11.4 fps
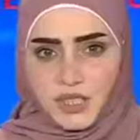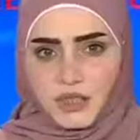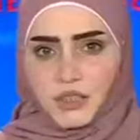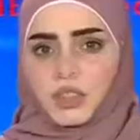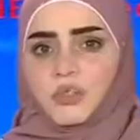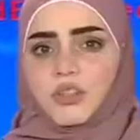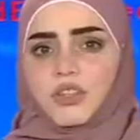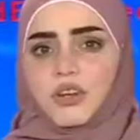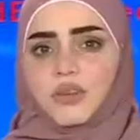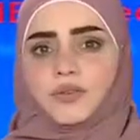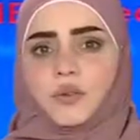the use
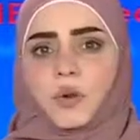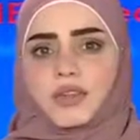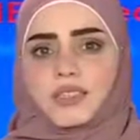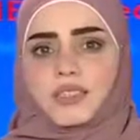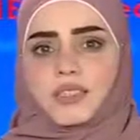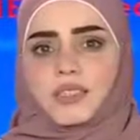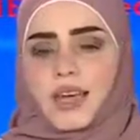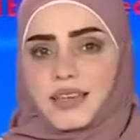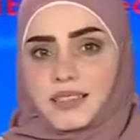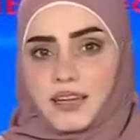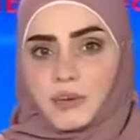of force,
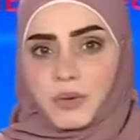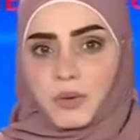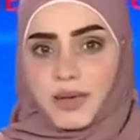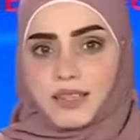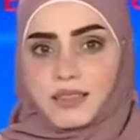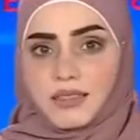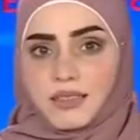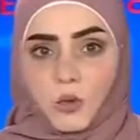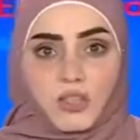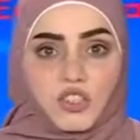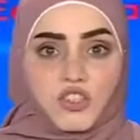nighttime arrests,
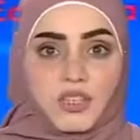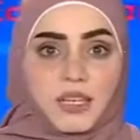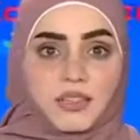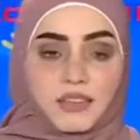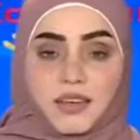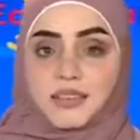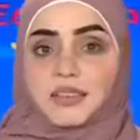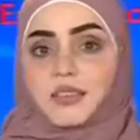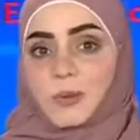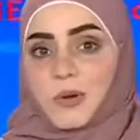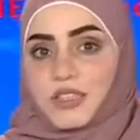questioning not
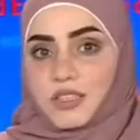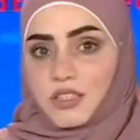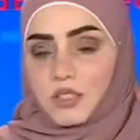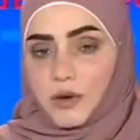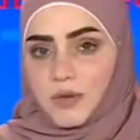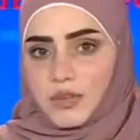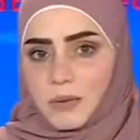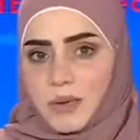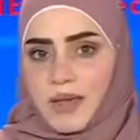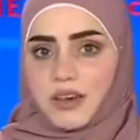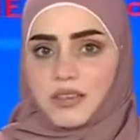in the presence of their
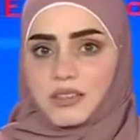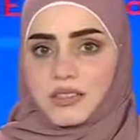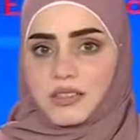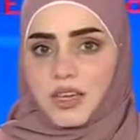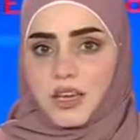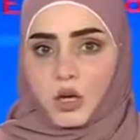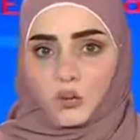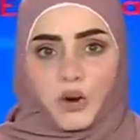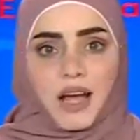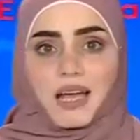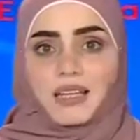parents,
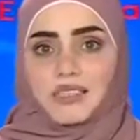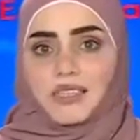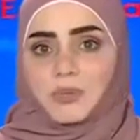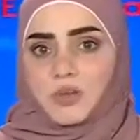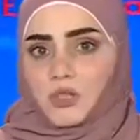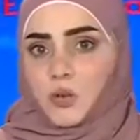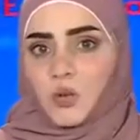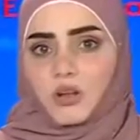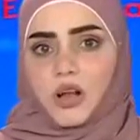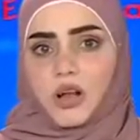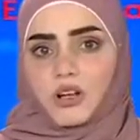rides in
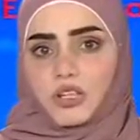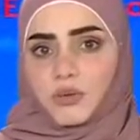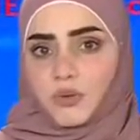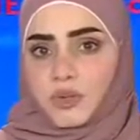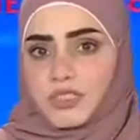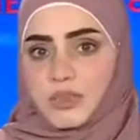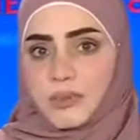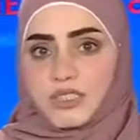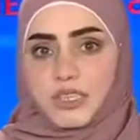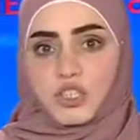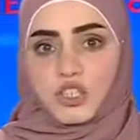patrol cars for
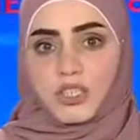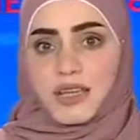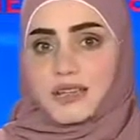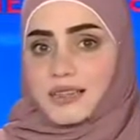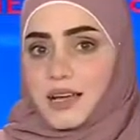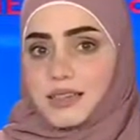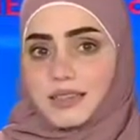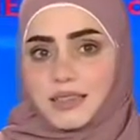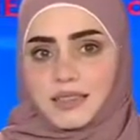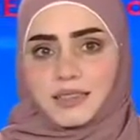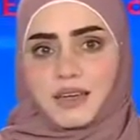intimidation, and
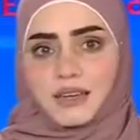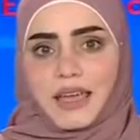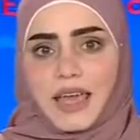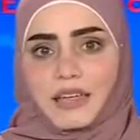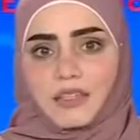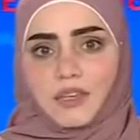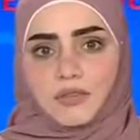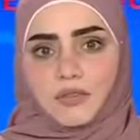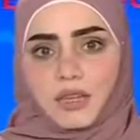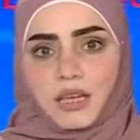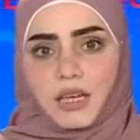unnecessary handcuffing.